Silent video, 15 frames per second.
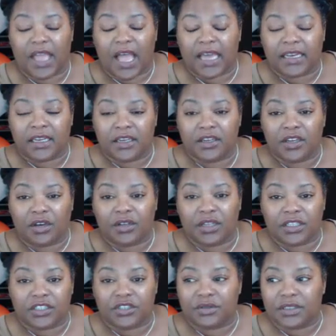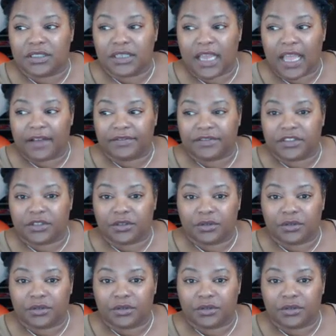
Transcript: that I didn't know that you didn't have